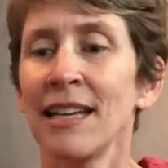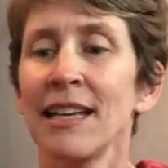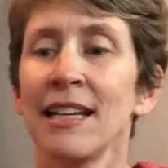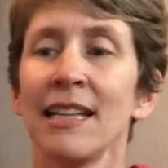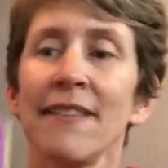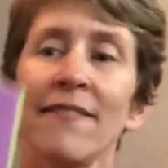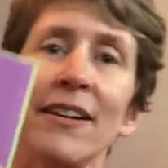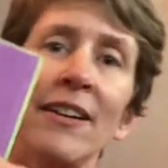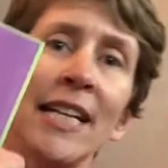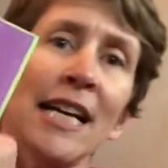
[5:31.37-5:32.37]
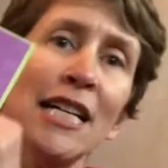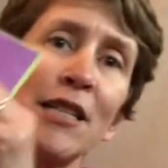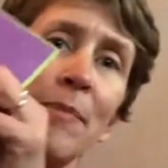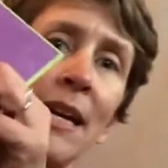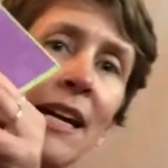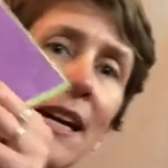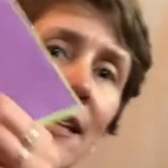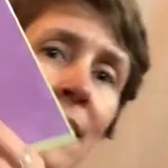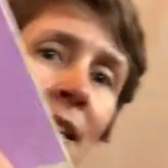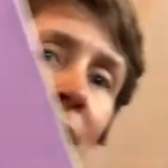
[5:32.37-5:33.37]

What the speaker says: And on that very last page,